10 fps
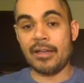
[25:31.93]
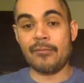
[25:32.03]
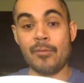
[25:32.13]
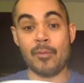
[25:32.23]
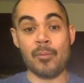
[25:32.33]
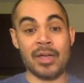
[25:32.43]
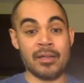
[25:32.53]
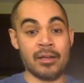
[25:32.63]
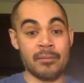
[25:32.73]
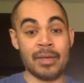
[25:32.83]

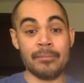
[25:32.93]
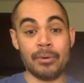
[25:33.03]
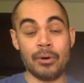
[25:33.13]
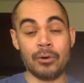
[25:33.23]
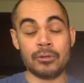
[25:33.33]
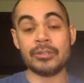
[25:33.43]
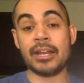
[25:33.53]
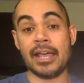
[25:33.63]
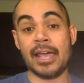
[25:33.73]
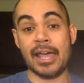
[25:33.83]
remember my bowl
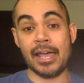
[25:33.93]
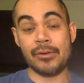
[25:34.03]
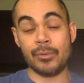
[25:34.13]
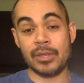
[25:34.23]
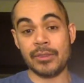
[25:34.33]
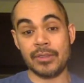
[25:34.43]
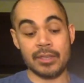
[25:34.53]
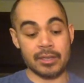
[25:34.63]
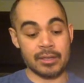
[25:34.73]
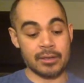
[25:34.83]
that I had with
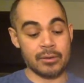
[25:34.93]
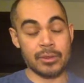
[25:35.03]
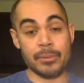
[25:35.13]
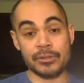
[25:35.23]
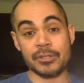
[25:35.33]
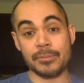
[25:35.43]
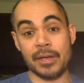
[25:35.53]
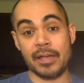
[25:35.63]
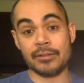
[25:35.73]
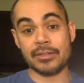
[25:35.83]
the Brussels
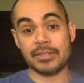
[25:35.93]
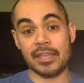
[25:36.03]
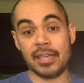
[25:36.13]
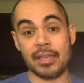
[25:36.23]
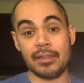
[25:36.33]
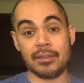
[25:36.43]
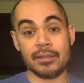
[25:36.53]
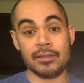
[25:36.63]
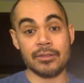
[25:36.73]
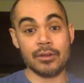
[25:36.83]
sprouts and
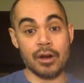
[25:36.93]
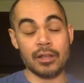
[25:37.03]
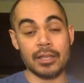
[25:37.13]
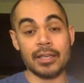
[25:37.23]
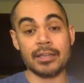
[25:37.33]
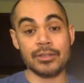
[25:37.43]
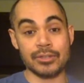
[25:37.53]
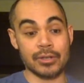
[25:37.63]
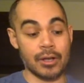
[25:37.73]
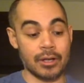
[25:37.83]
the garlic and the
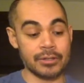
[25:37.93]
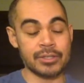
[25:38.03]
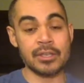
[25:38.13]
salt.